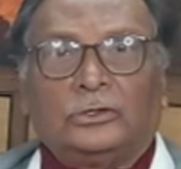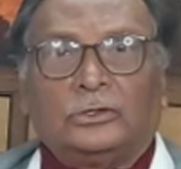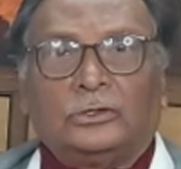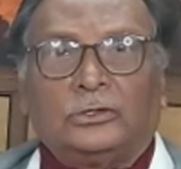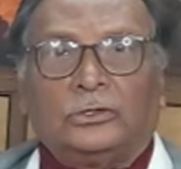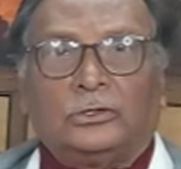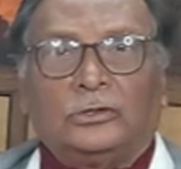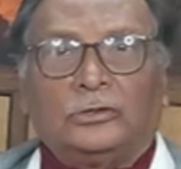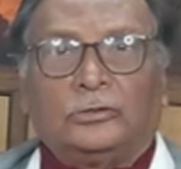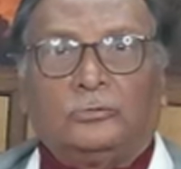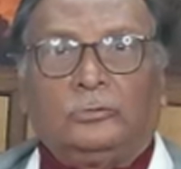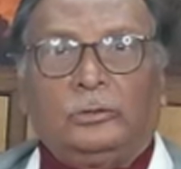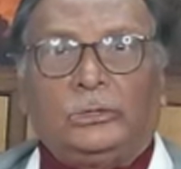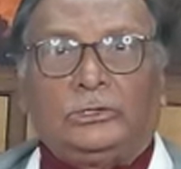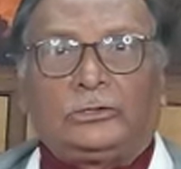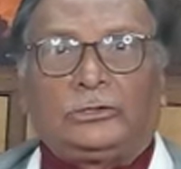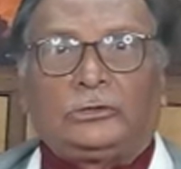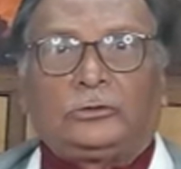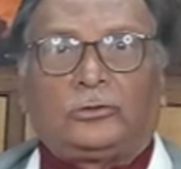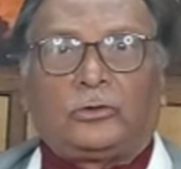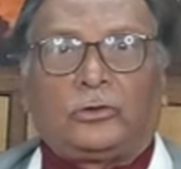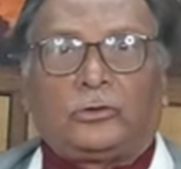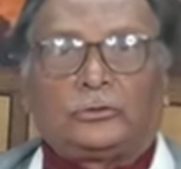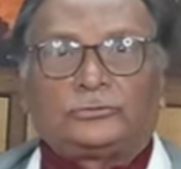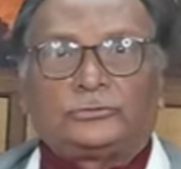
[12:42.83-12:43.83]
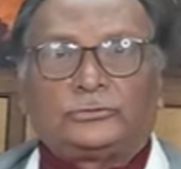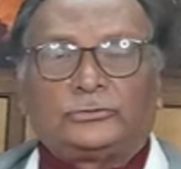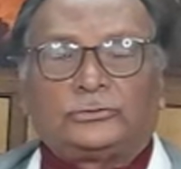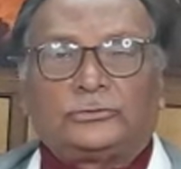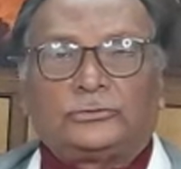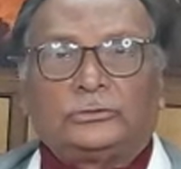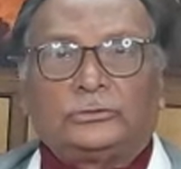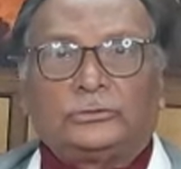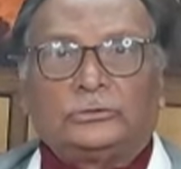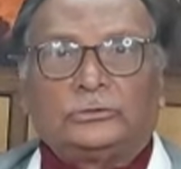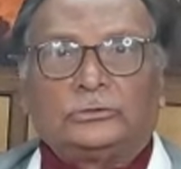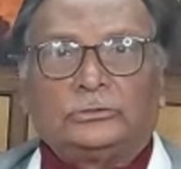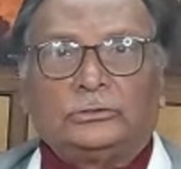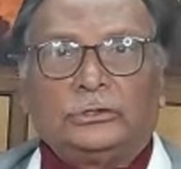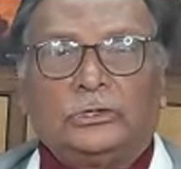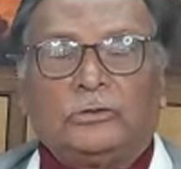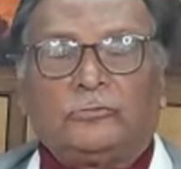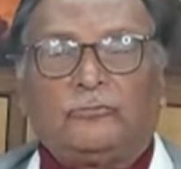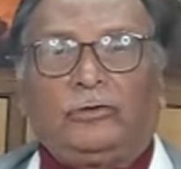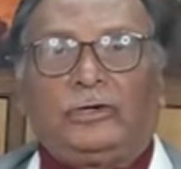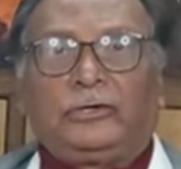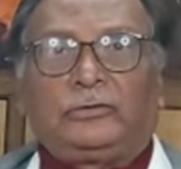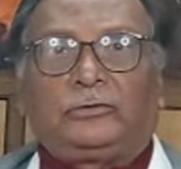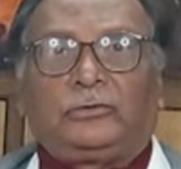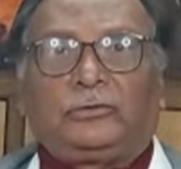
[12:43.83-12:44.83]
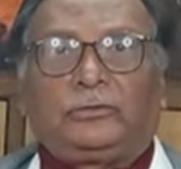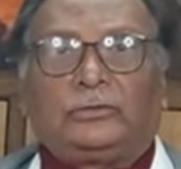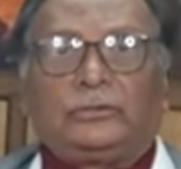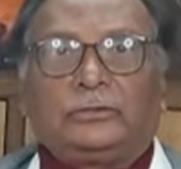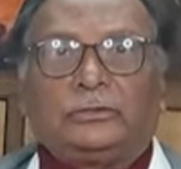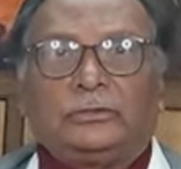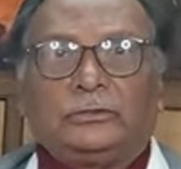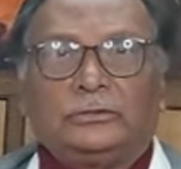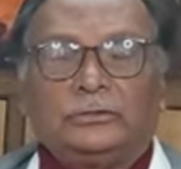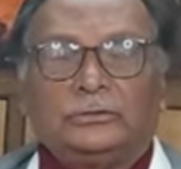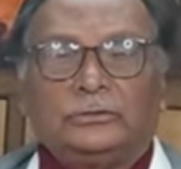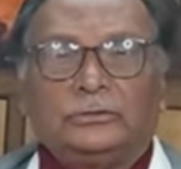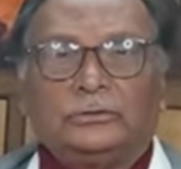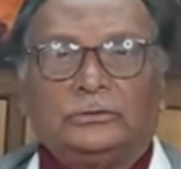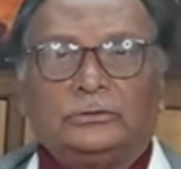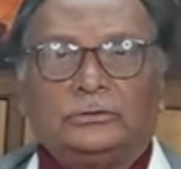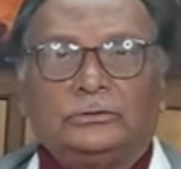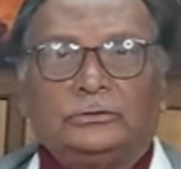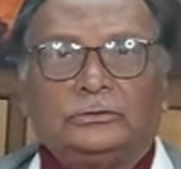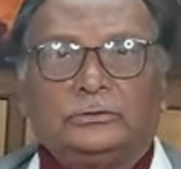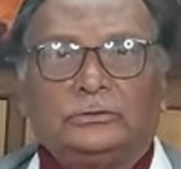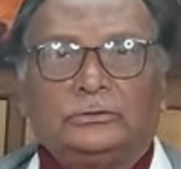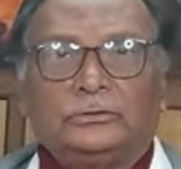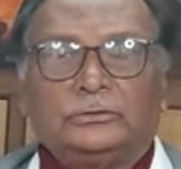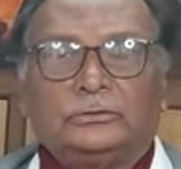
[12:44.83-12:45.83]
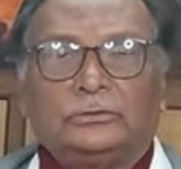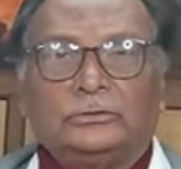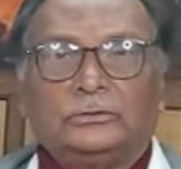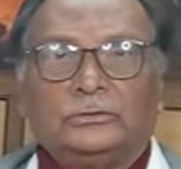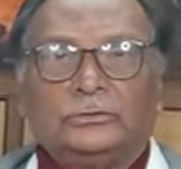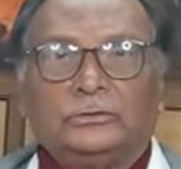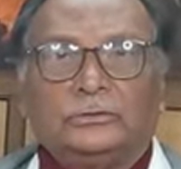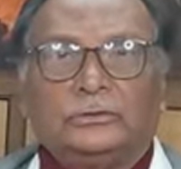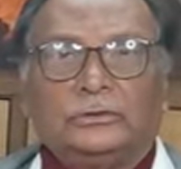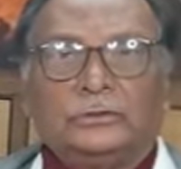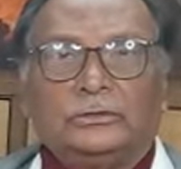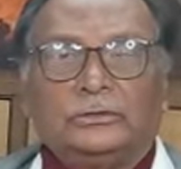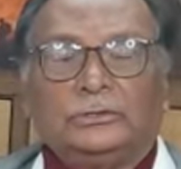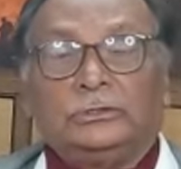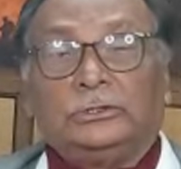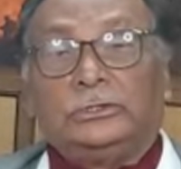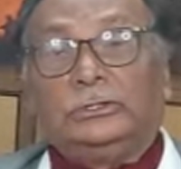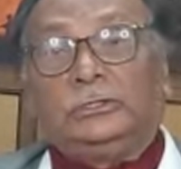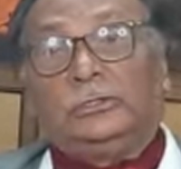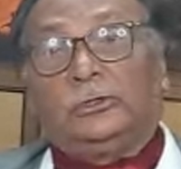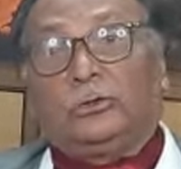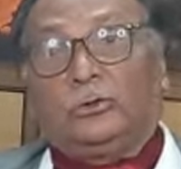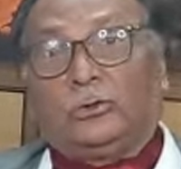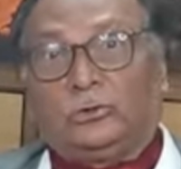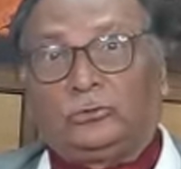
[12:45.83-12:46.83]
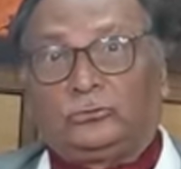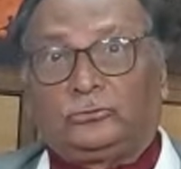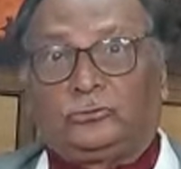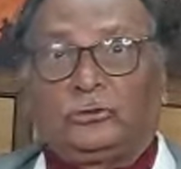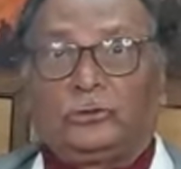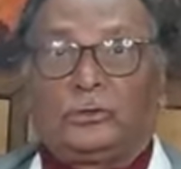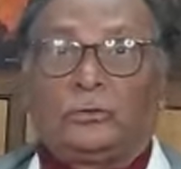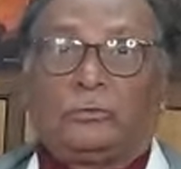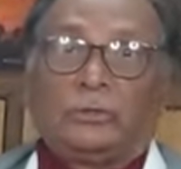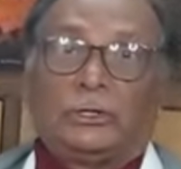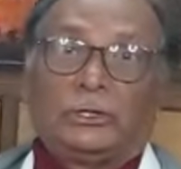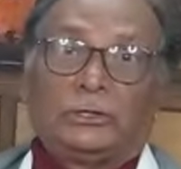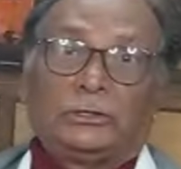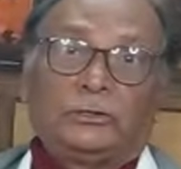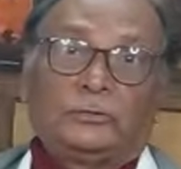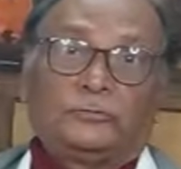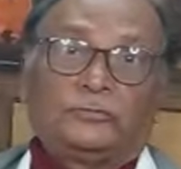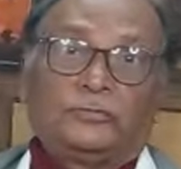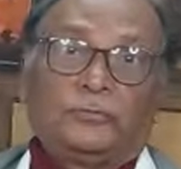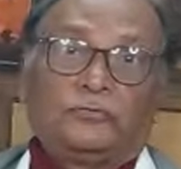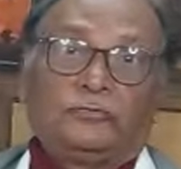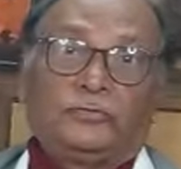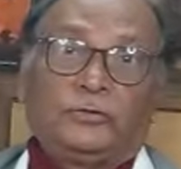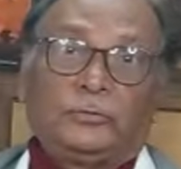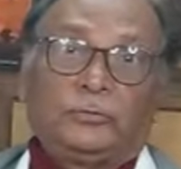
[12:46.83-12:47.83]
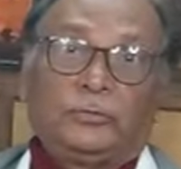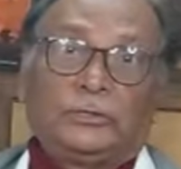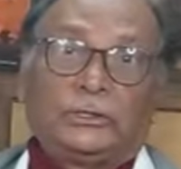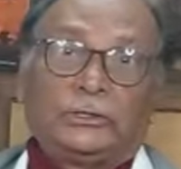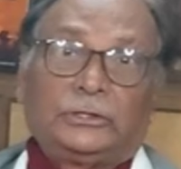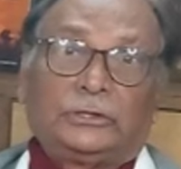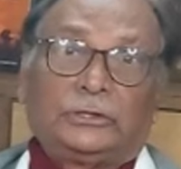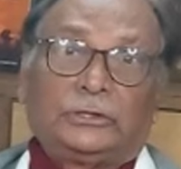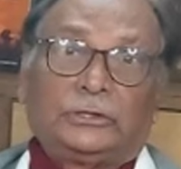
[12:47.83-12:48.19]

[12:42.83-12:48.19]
military cross, a veteran. He also commanded 50 Brigade.